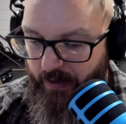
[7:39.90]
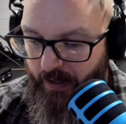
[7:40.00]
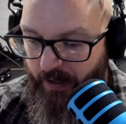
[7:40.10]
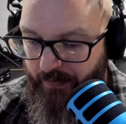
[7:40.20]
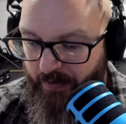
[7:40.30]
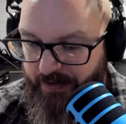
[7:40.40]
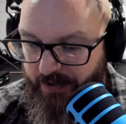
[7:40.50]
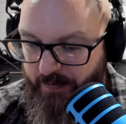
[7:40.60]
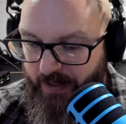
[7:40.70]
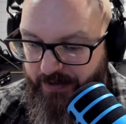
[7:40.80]
And this
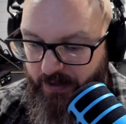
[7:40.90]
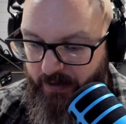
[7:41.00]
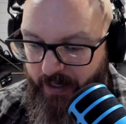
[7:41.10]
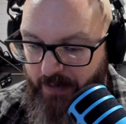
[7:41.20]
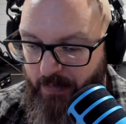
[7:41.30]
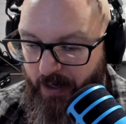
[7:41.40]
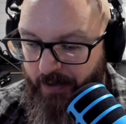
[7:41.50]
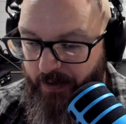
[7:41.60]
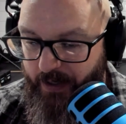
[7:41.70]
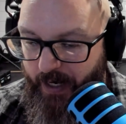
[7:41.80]
is basically a
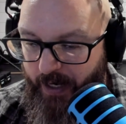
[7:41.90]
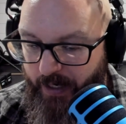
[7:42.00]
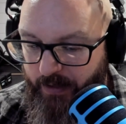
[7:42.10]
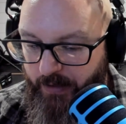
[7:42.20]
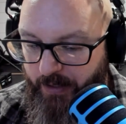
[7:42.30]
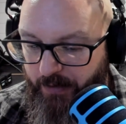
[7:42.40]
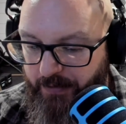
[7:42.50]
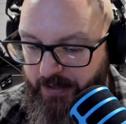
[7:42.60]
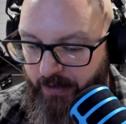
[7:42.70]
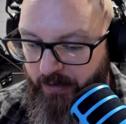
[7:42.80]
modern day
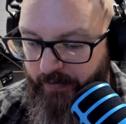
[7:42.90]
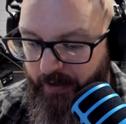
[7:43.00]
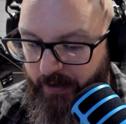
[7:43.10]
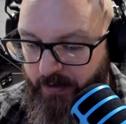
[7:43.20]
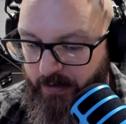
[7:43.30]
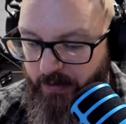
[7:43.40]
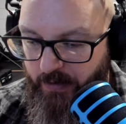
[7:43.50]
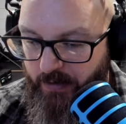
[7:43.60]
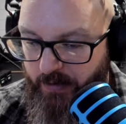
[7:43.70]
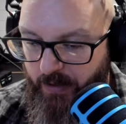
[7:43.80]
heels elevated
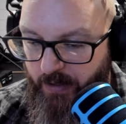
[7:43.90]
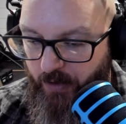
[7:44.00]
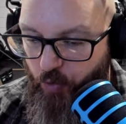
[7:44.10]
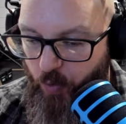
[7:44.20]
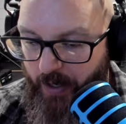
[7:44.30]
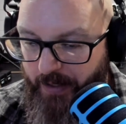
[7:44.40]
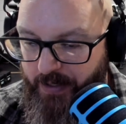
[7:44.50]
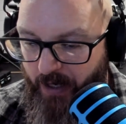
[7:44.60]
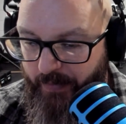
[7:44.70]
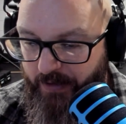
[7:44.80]
quad
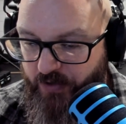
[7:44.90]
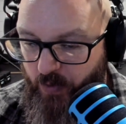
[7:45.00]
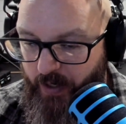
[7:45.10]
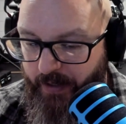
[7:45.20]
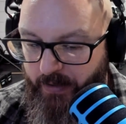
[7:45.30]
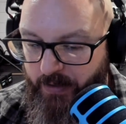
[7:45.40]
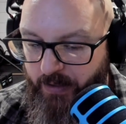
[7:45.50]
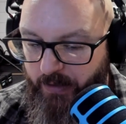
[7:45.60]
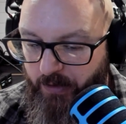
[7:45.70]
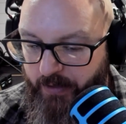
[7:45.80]
dominant squat.
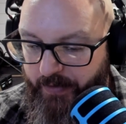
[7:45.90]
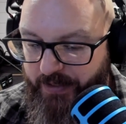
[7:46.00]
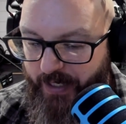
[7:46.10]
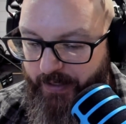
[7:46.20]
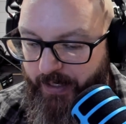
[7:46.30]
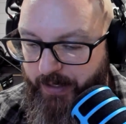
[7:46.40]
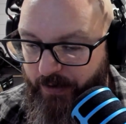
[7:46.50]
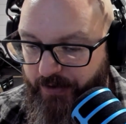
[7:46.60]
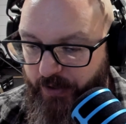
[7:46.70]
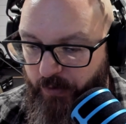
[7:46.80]
Look at the technique
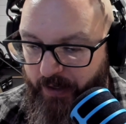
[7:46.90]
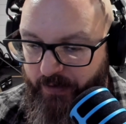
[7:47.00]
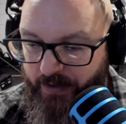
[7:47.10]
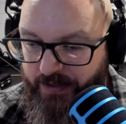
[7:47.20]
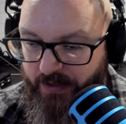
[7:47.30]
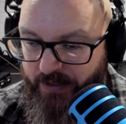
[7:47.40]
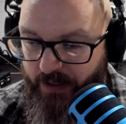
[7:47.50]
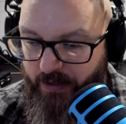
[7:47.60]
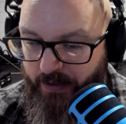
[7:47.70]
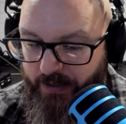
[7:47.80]
here too. Like, this is
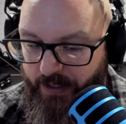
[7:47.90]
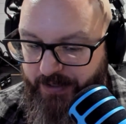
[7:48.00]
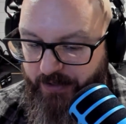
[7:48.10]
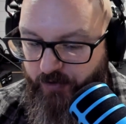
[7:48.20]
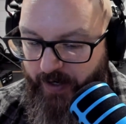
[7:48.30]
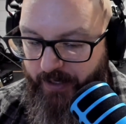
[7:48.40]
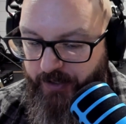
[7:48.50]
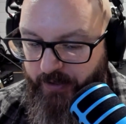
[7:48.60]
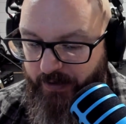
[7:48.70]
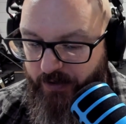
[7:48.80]
a decent
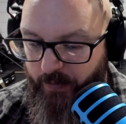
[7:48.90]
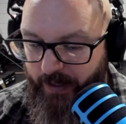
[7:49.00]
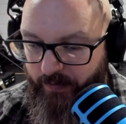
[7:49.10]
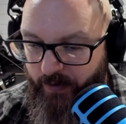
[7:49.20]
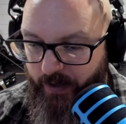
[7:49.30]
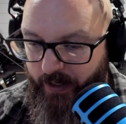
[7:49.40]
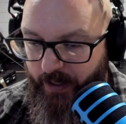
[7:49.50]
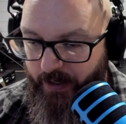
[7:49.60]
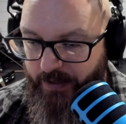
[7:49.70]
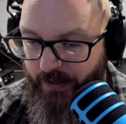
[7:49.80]
strategy. Let's go back
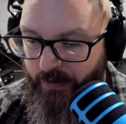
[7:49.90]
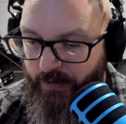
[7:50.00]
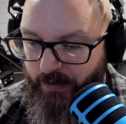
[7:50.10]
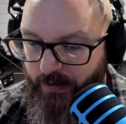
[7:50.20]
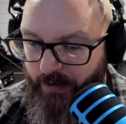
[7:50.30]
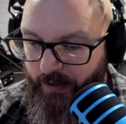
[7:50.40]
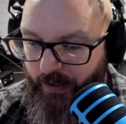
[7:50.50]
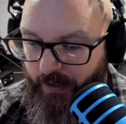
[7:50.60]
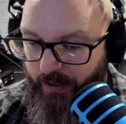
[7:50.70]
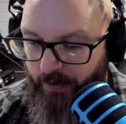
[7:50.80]
right
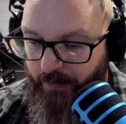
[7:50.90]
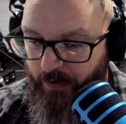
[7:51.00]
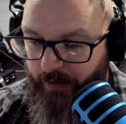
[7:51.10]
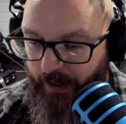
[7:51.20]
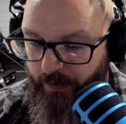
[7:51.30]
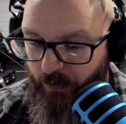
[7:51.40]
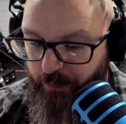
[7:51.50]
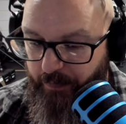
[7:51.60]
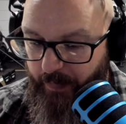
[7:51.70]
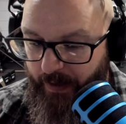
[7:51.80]
here. Okay. Oop,
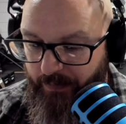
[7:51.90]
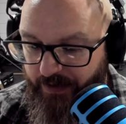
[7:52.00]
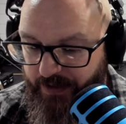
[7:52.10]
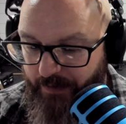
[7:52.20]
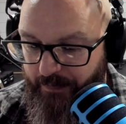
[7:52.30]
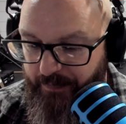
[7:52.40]
I missed it.